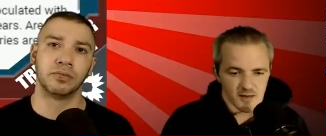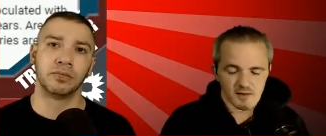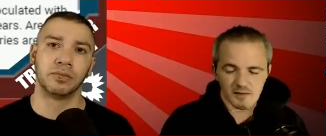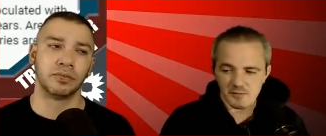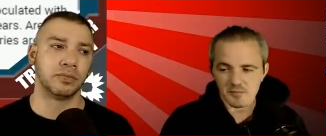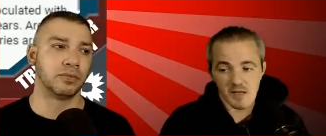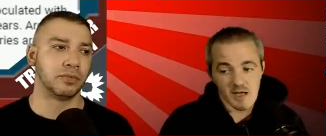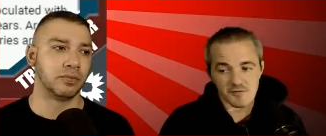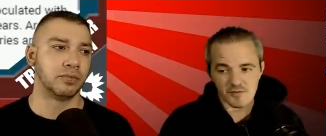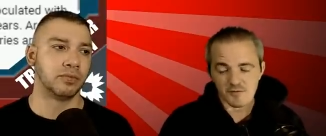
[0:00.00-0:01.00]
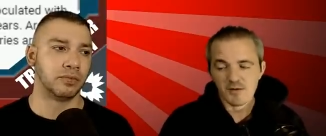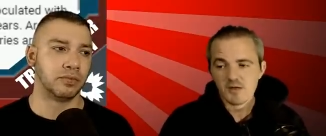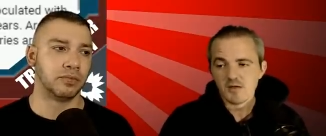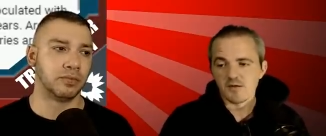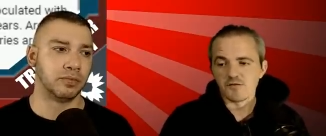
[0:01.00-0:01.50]
Speaker 1: I would imagine,
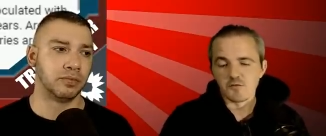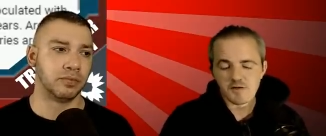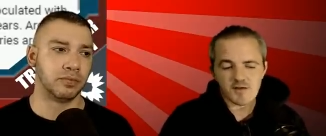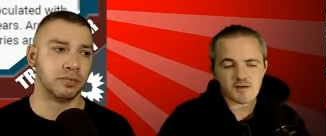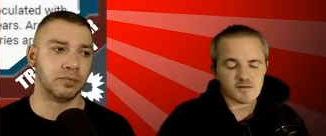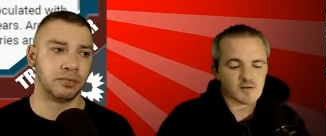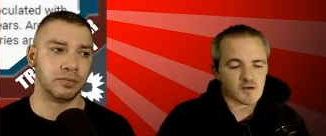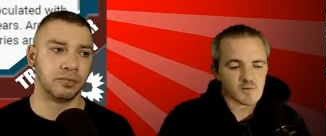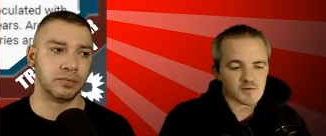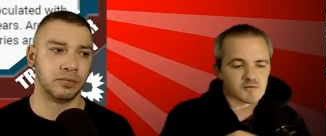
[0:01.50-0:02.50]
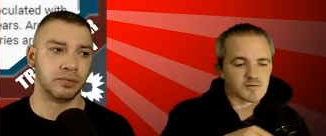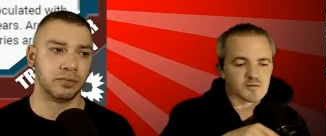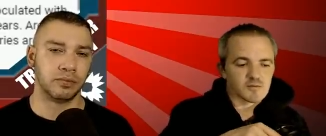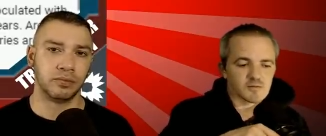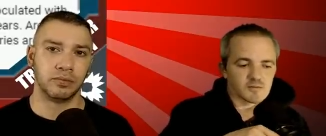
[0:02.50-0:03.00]
and so taking time out
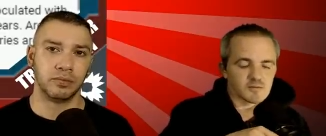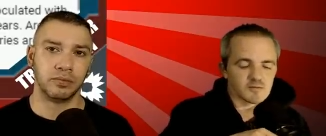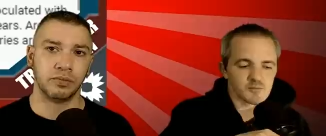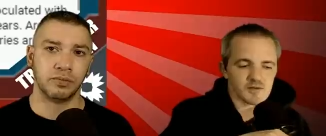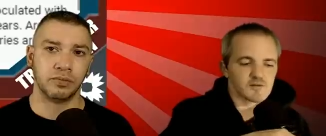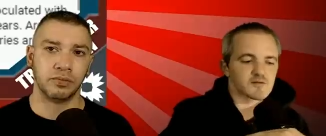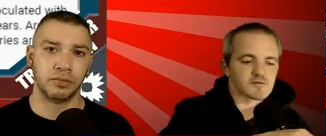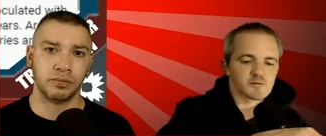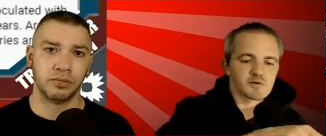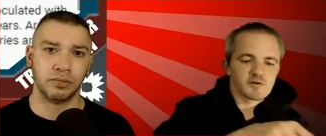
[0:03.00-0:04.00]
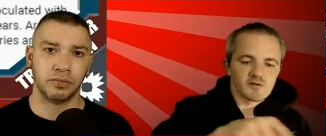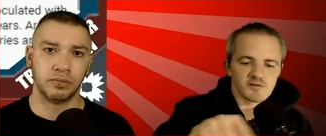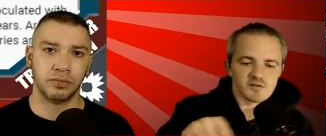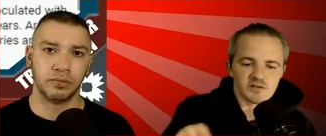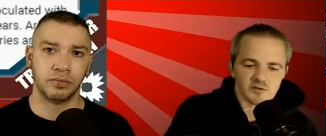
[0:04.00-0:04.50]
to to make this
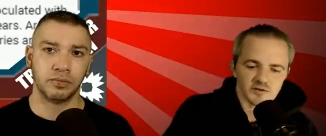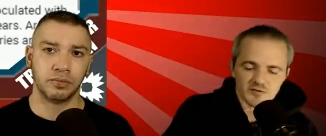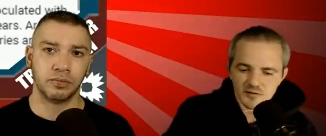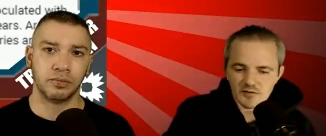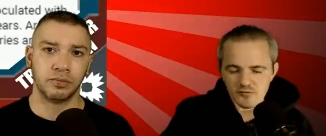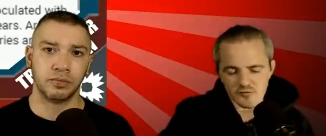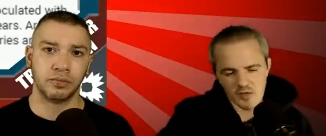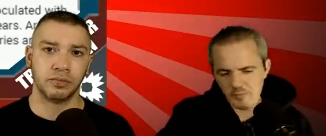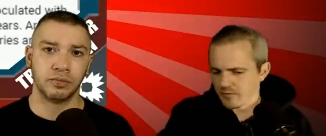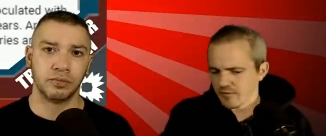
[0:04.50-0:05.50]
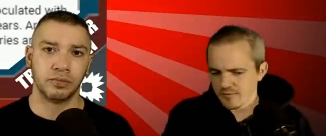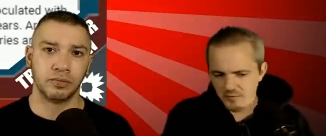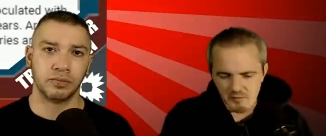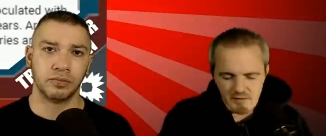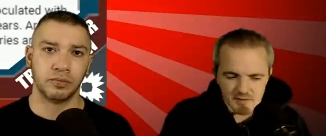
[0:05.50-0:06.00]
330 degree turn, dropping like
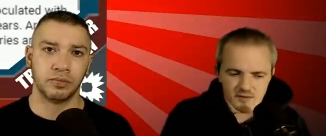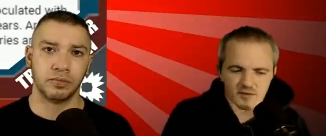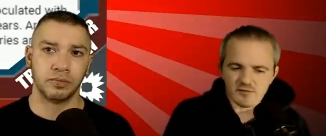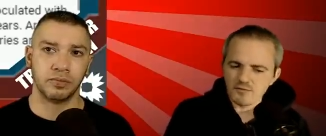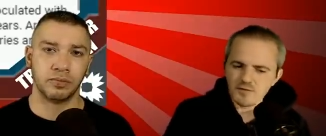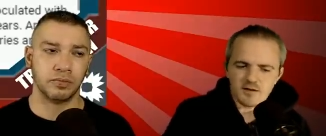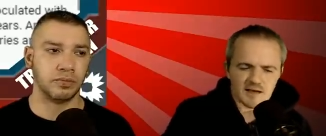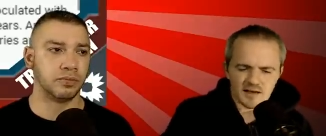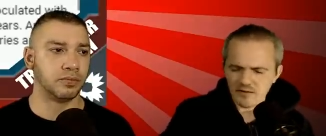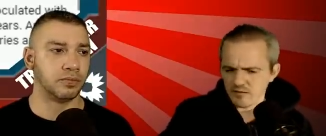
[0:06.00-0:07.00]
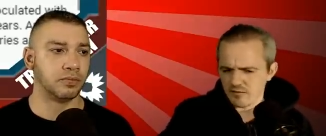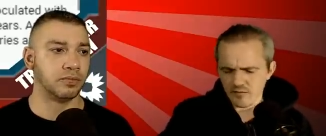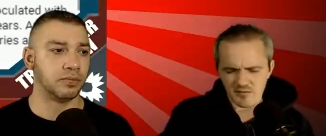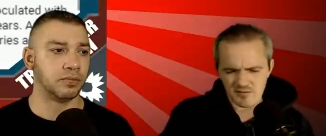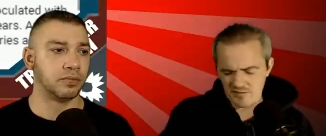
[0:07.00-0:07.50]
seven, 8,000 feet, adding an,
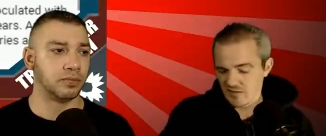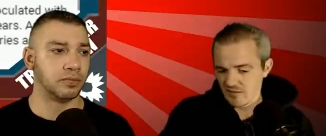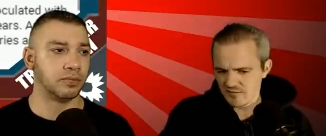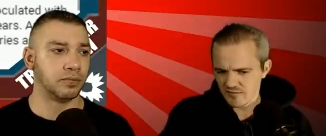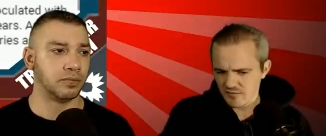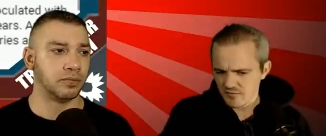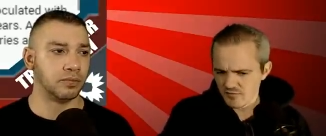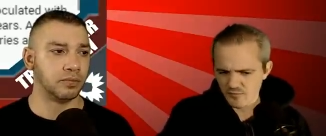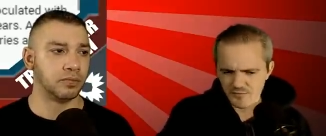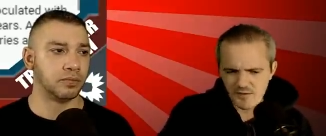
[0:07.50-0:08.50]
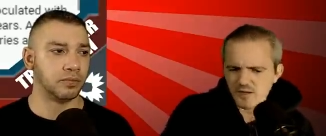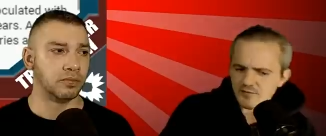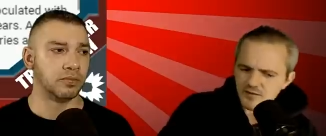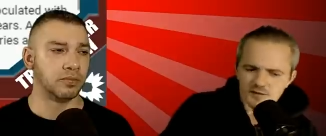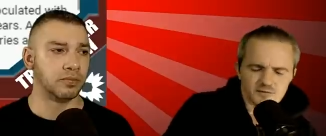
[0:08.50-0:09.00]
at least an additional 5,
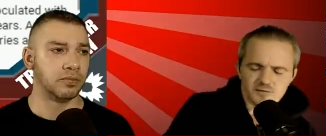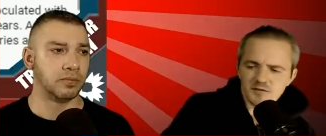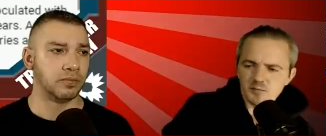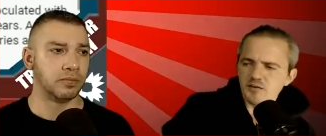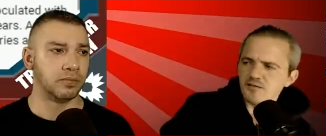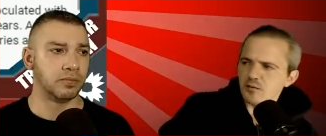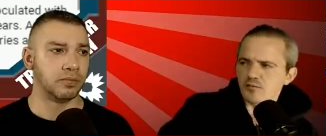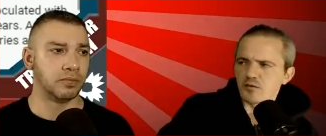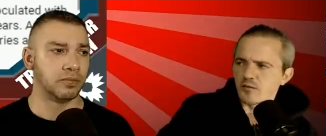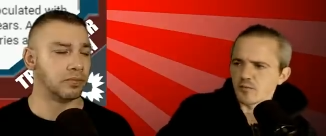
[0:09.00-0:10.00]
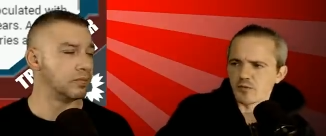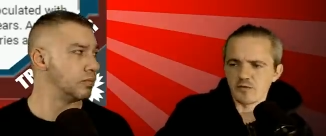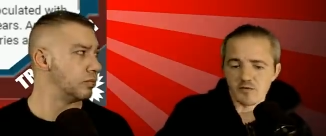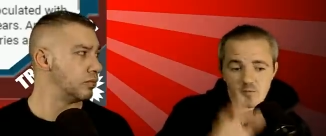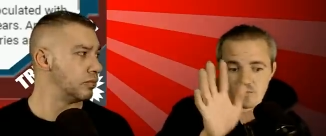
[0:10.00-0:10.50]
10, 15 minutes, however long to the approach.
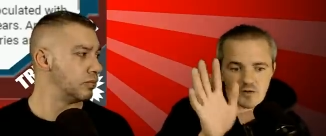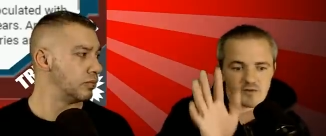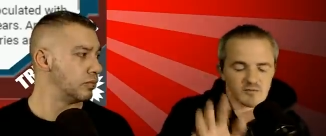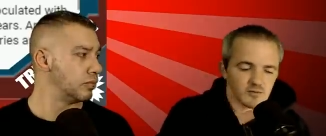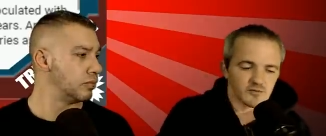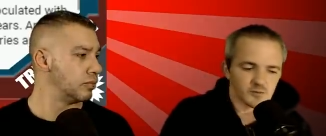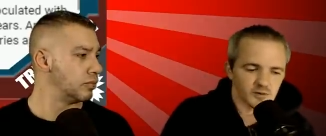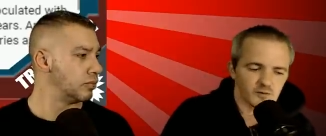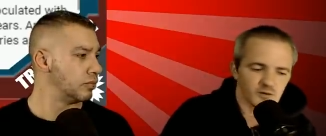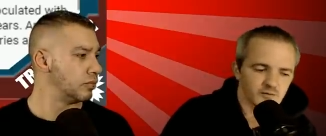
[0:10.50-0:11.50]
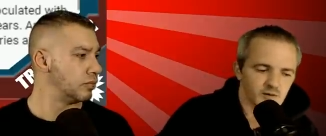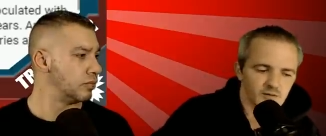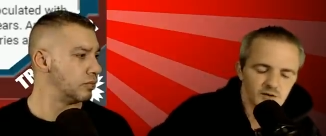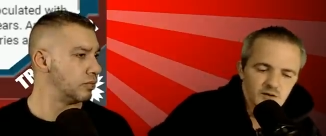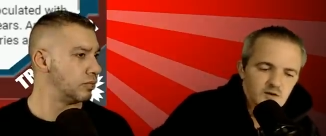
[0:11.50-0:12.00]
It's been way too long for me to know offhand
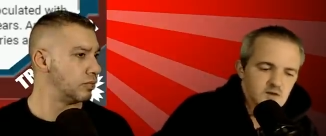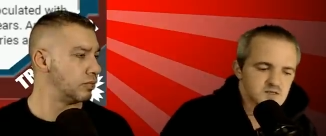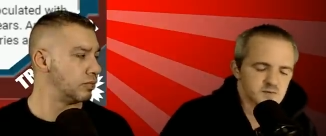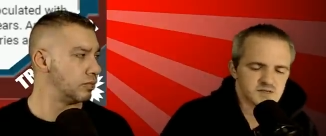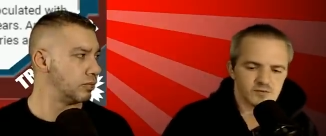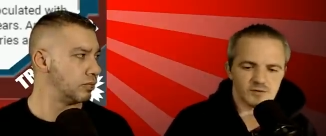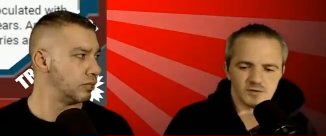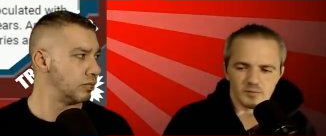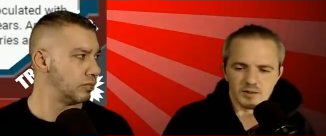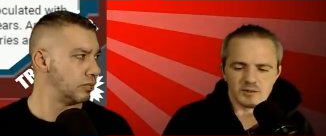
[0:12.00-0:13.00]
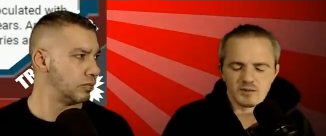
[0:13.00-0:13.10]
specifically, but